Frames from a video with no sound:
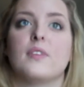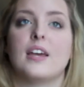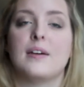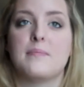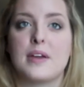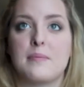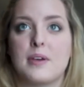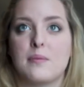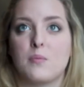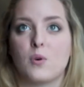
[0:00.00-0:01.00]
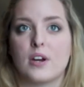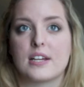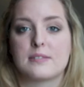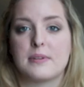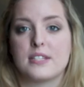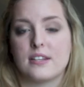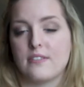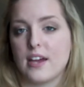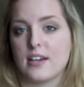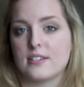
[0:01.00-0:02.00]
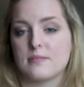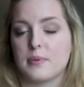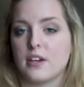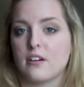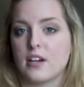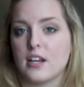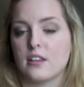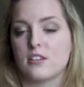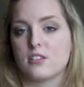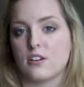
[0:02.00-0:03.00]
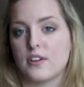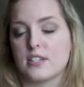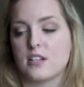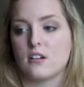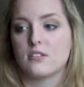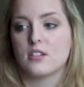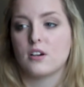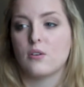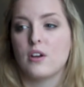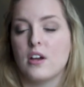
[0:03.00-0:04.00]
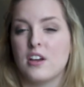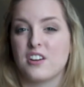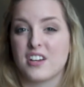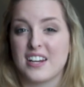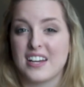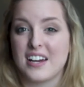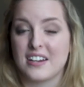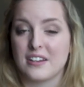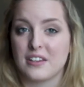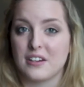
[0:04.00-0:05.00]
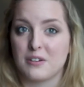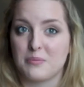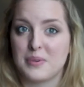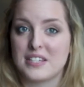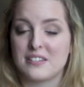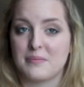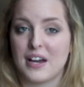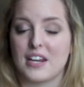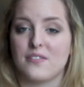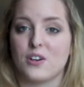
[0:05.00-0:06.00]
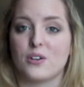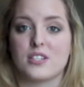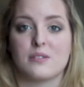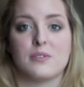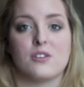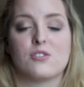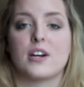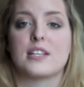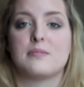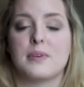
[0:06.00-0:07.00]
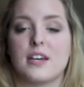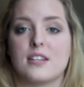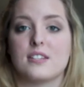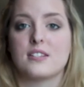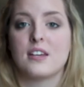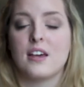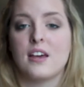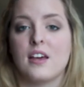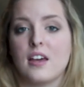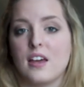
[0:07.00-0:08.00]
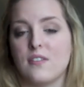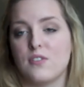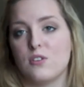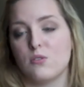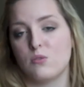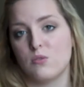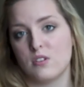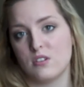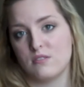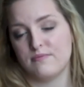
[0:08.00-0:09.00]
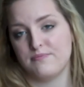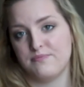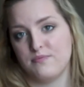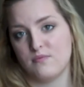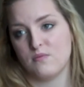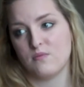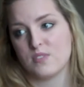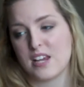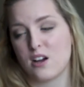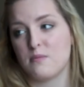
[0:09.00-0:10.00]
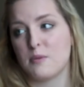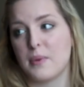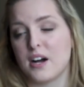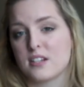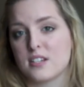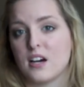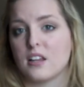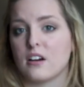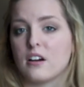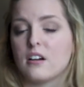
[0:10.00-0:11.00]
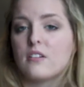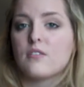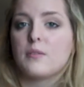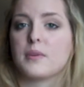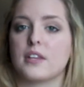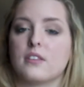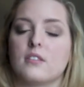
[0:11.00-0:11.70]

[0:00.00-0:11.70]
it may be more expensive, yes, but you're getting the service, and also you're getting kind of, peace of mind if you're going to someone you trust, because if you take home a box color from the